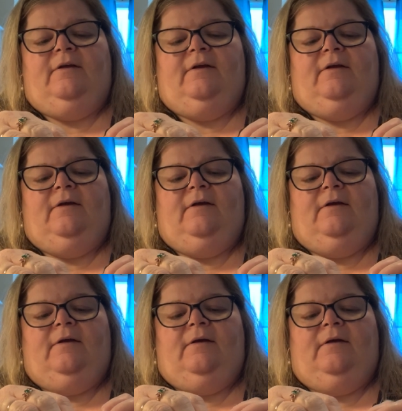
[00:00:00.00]

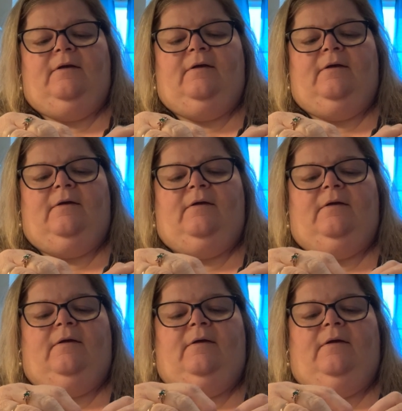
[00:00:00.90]

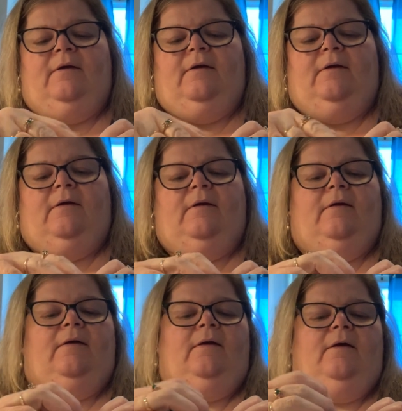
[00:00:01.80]

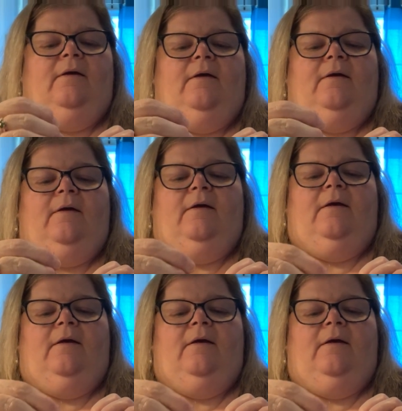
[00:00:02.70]
(no one is talking)